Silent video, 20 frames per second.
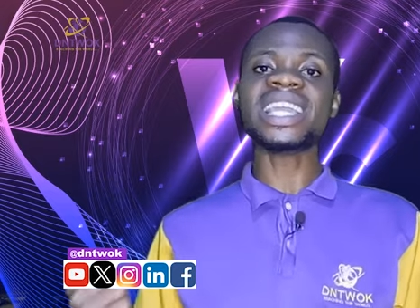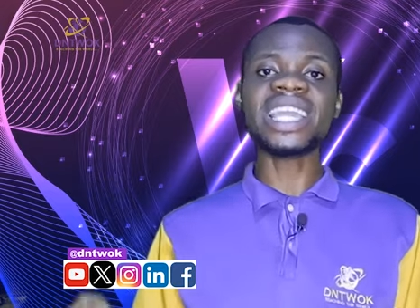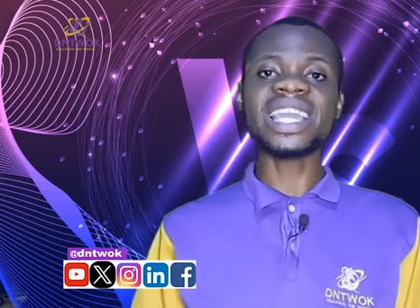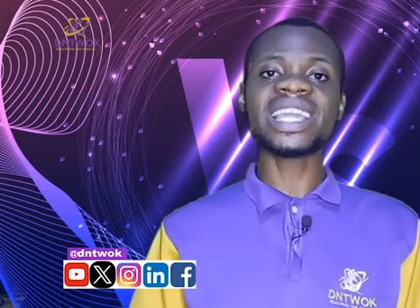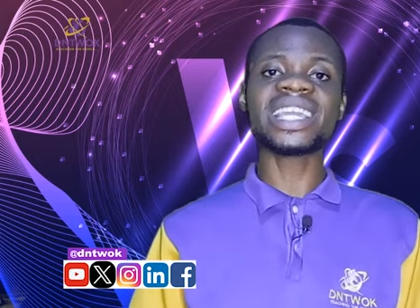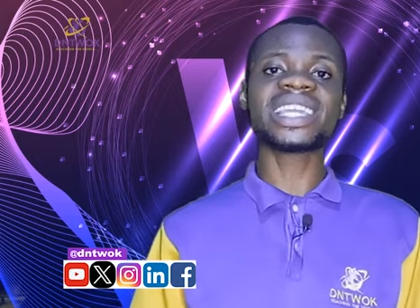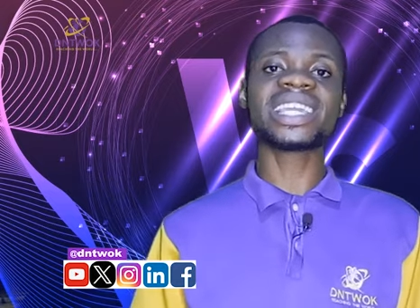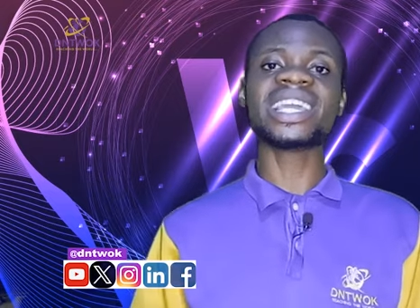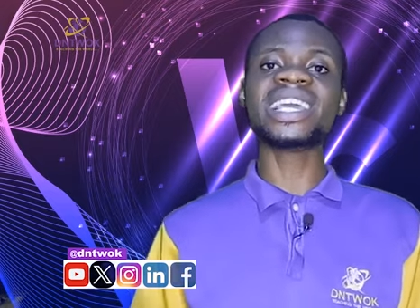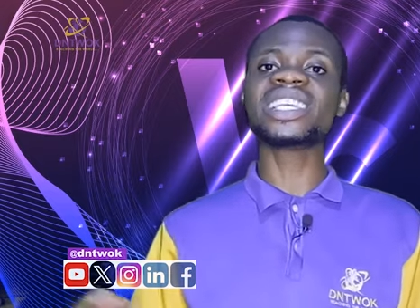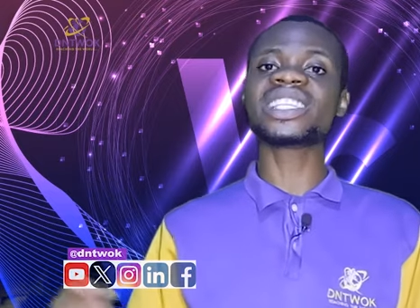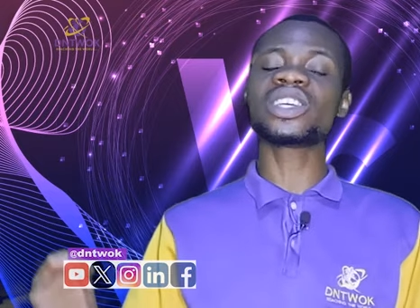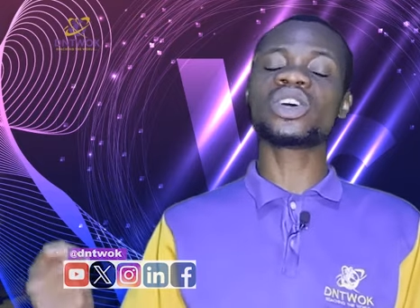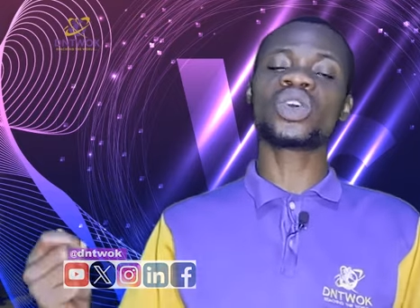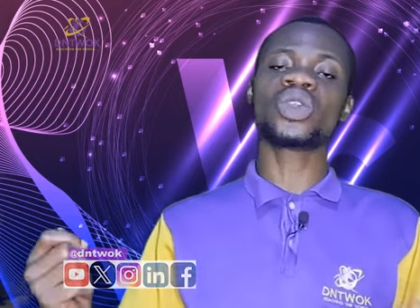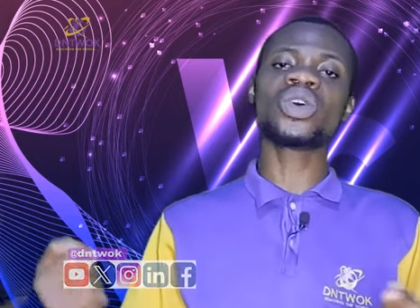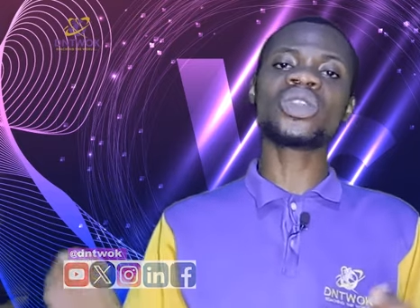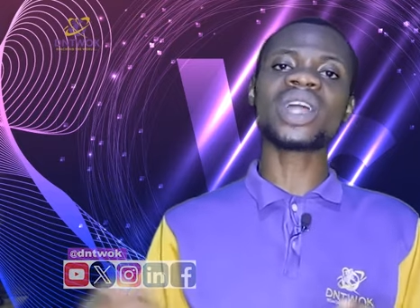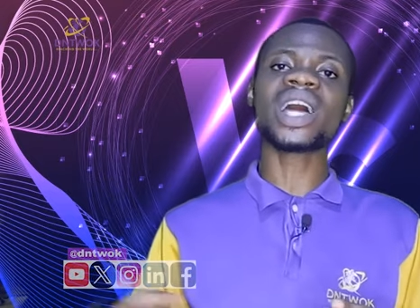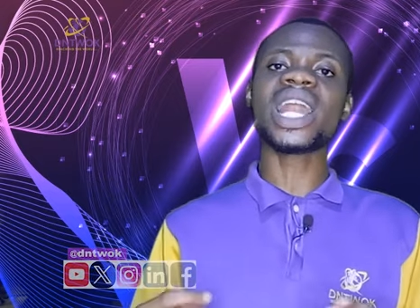against
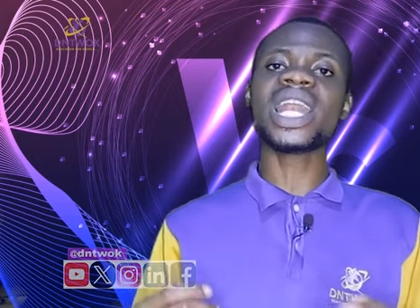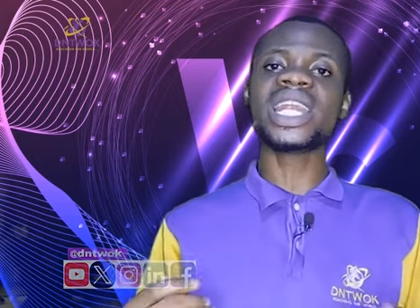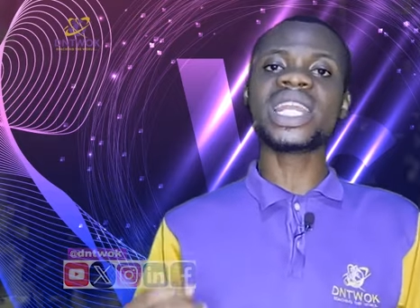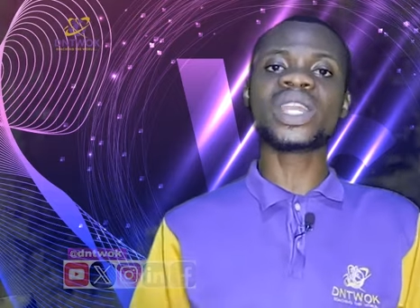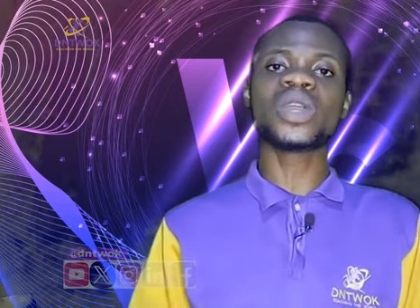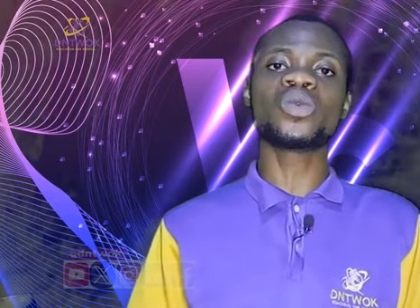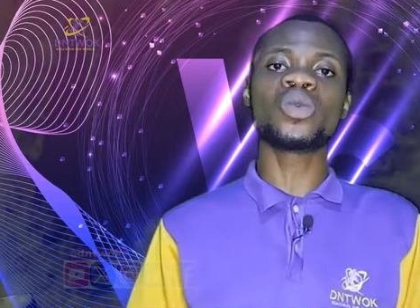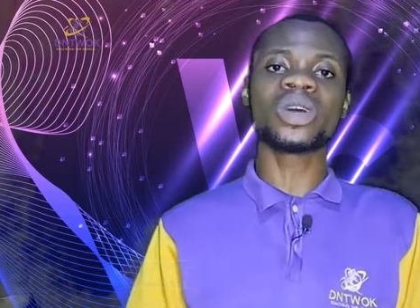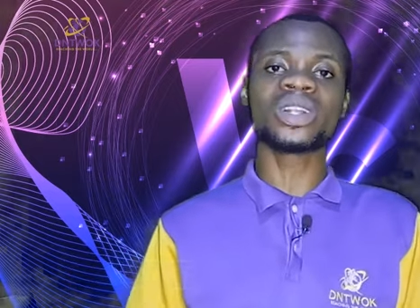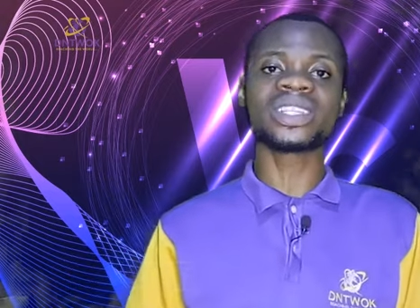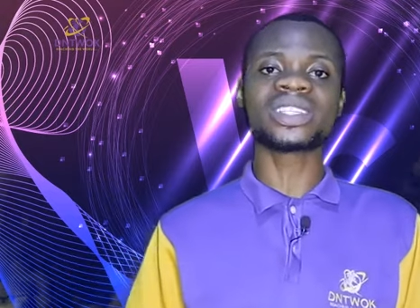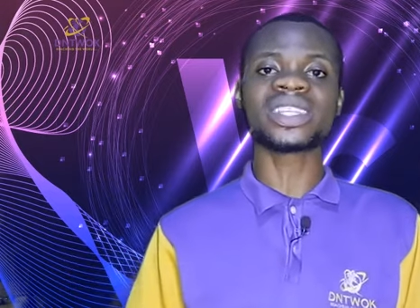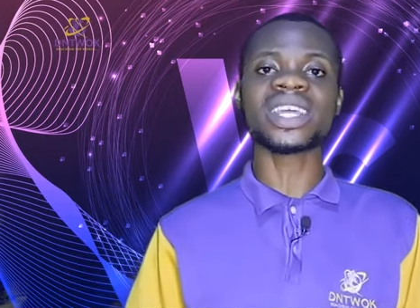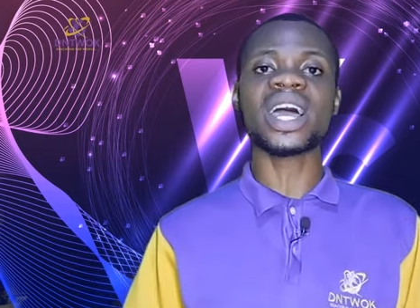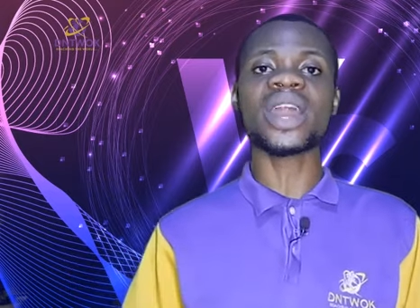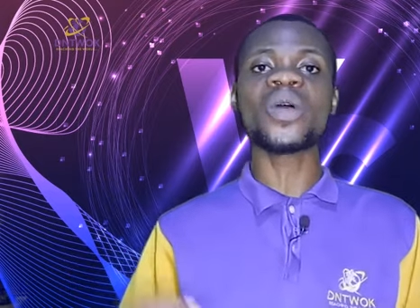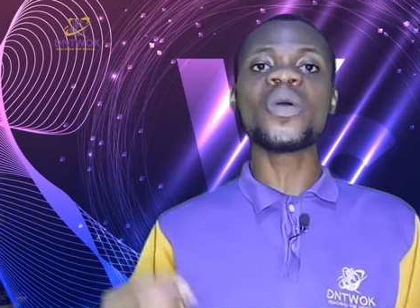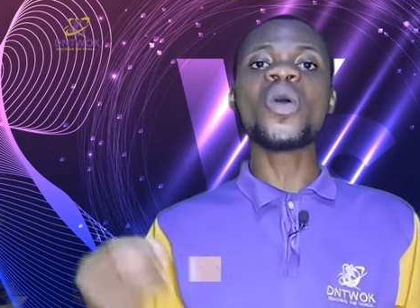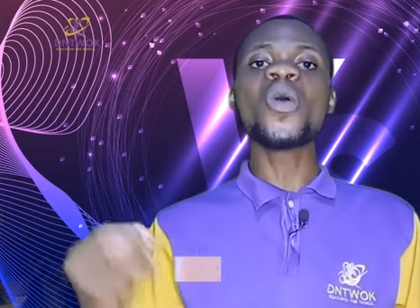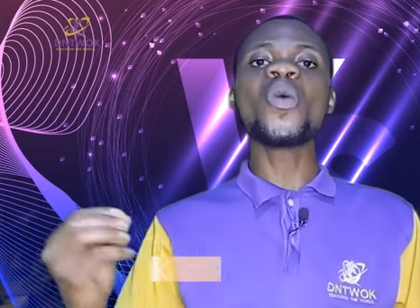another League One
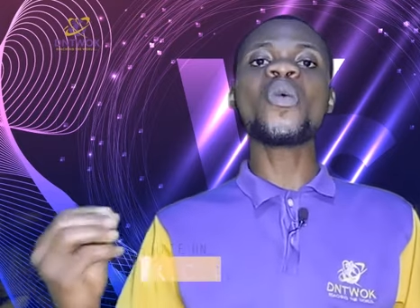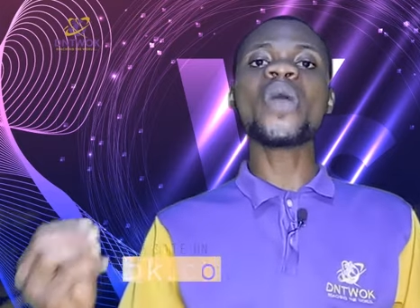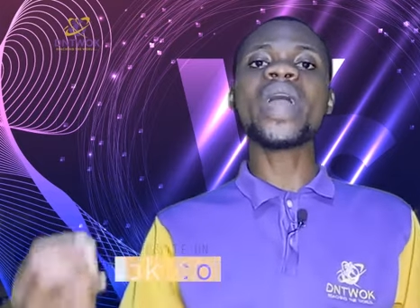side,